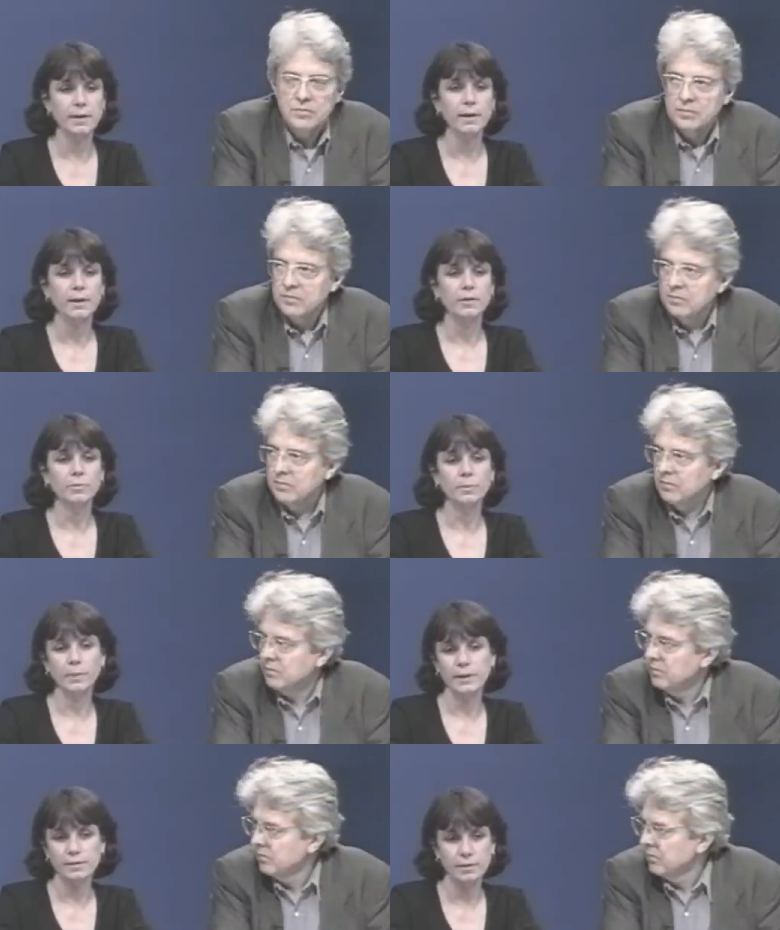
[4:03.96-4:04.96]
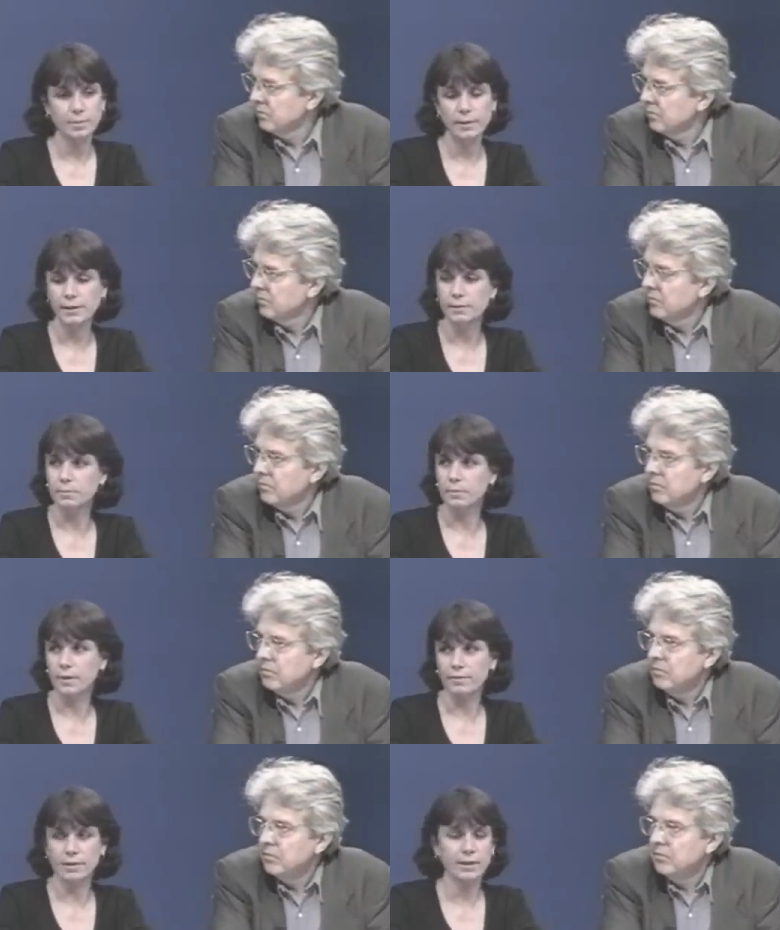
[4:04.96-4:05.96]
Speaker 1: época não parecia para
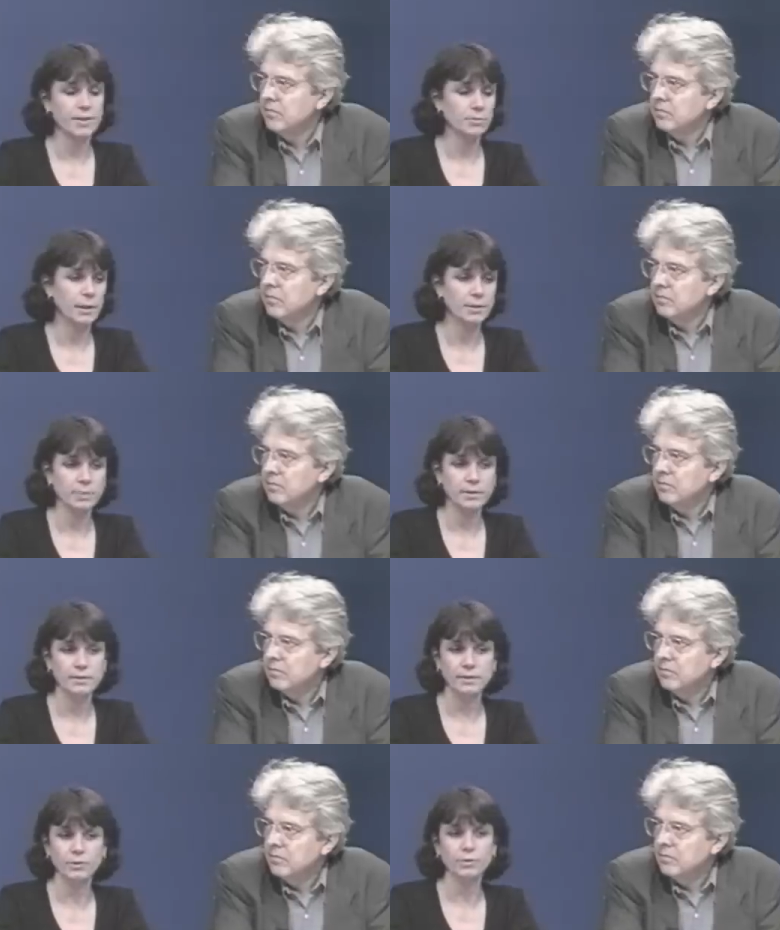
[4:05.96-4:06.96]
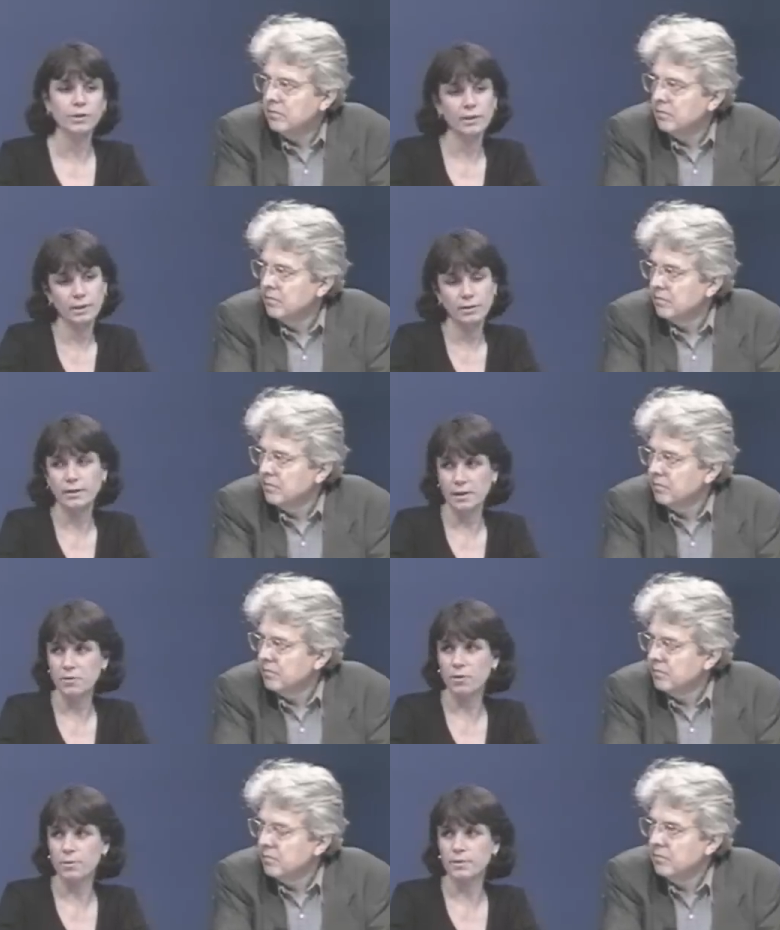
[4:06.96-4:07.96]
ele, na verdade, uma repetição do que, que
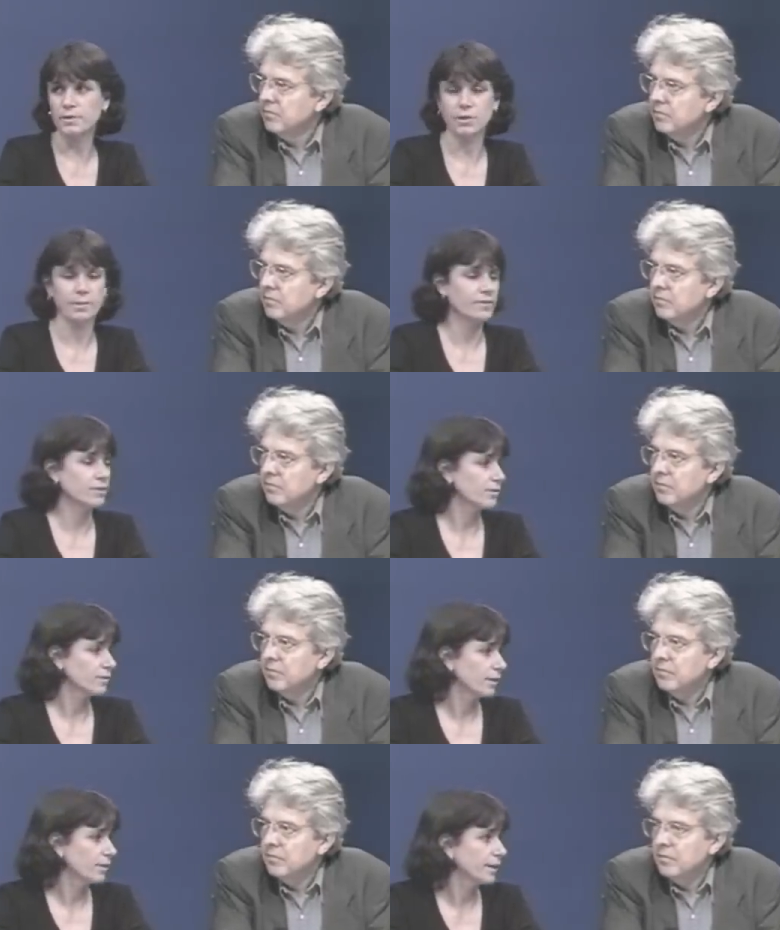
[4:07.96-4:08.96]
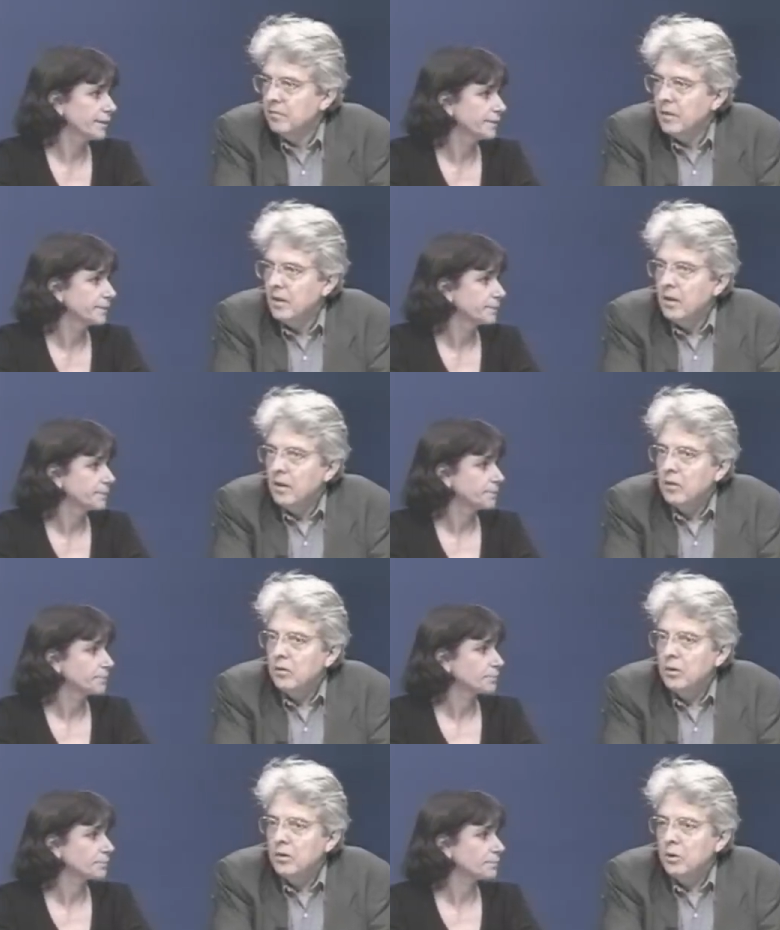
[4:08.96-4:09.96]
na Europa se chamava de avant-garde.
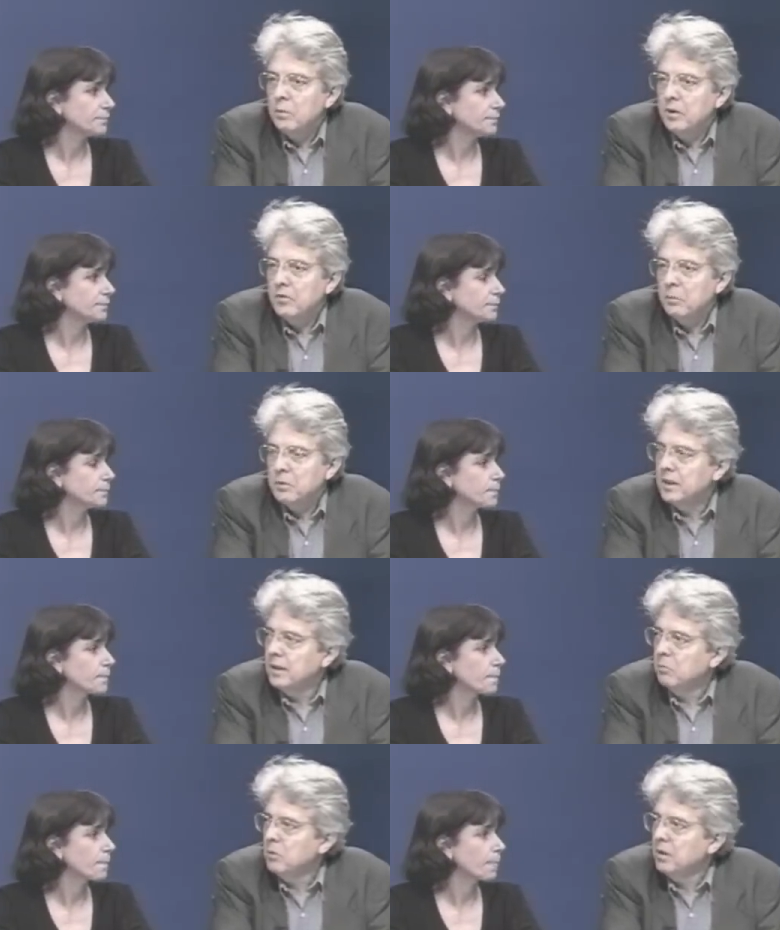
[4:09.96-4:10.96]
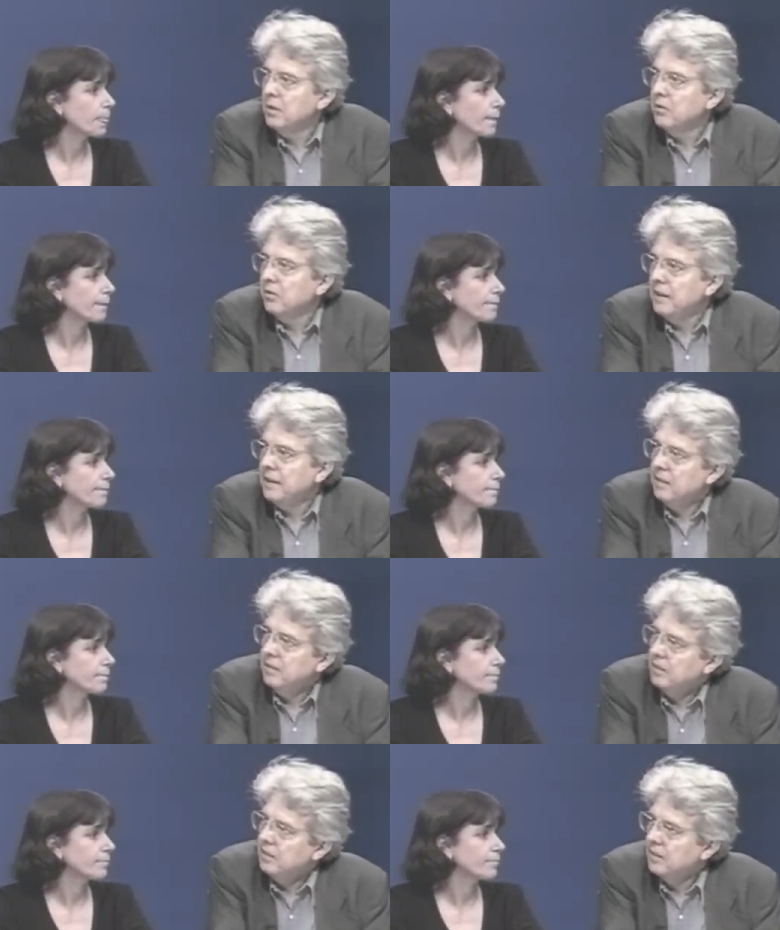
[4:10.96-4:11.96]
Speaker 2: So it took me some time to
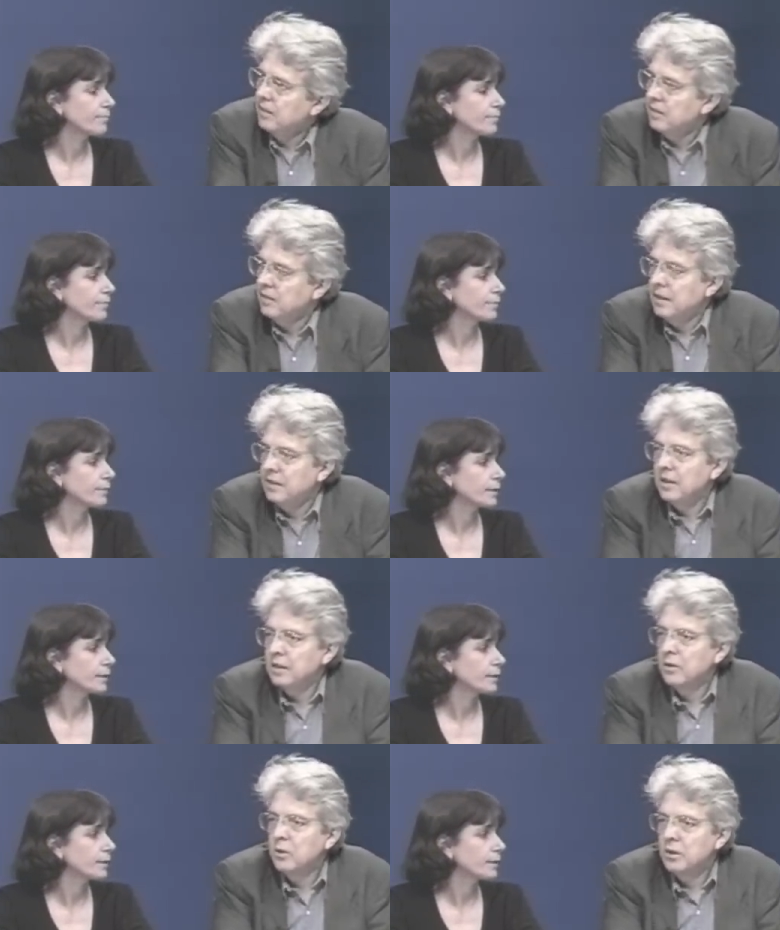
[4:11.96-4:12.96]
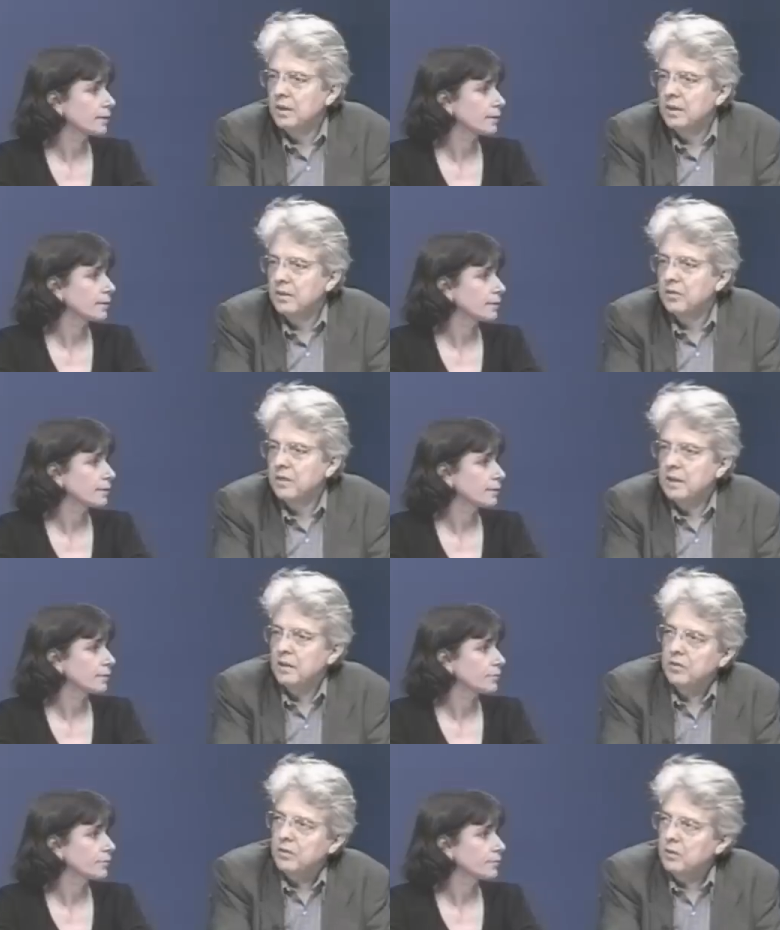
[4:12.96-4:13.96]
understand that in the United
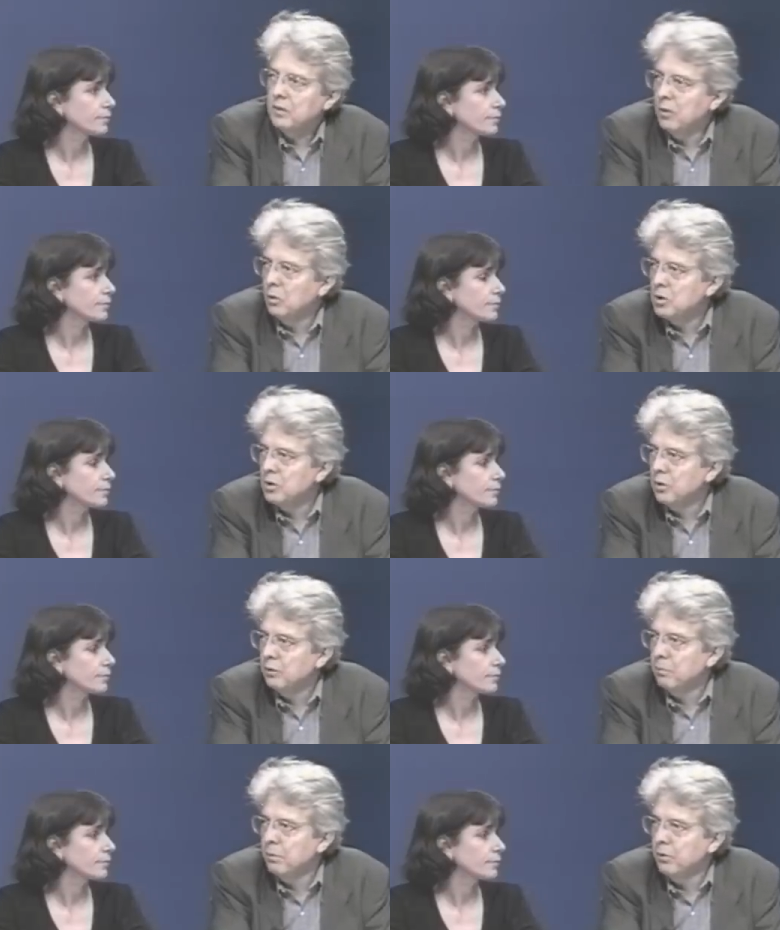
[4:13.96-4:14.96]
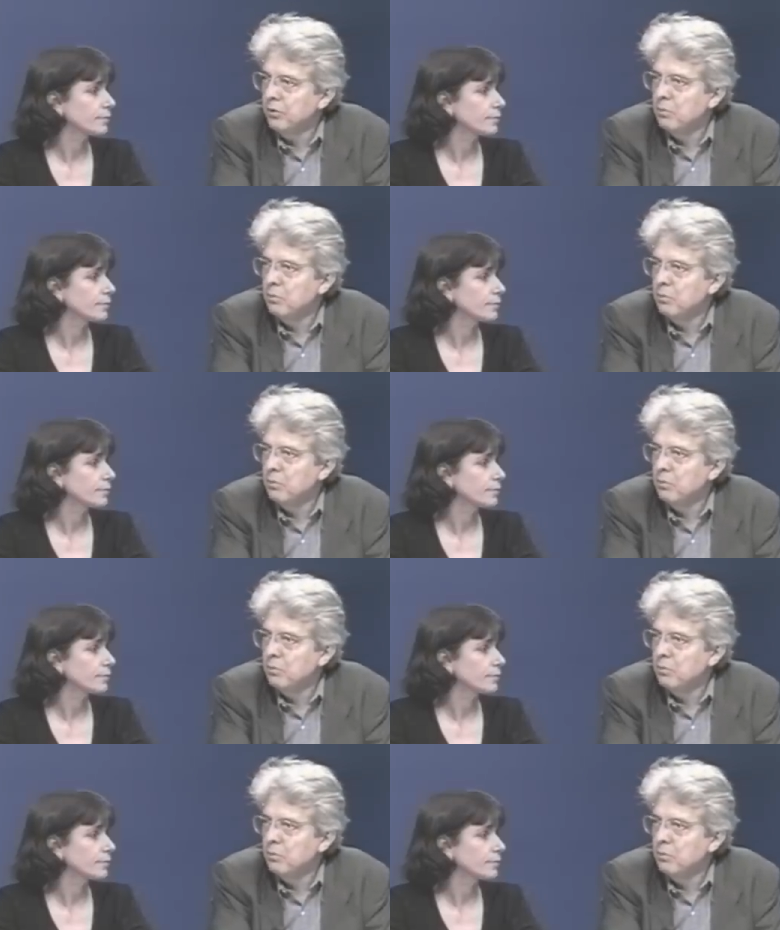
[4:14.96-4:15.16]
States the notion of the